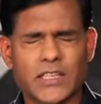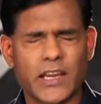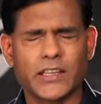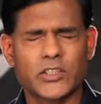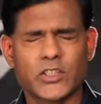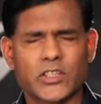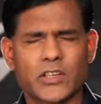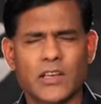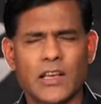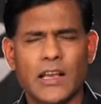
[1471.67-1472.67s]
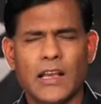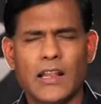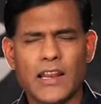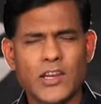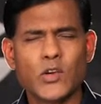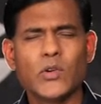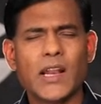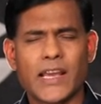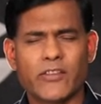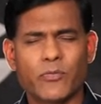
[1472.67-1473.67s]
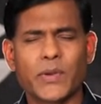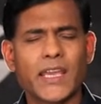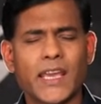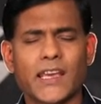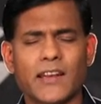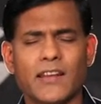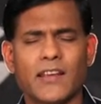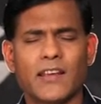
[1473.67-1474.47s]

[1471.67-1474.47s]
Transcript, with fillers: changed, let new life begin.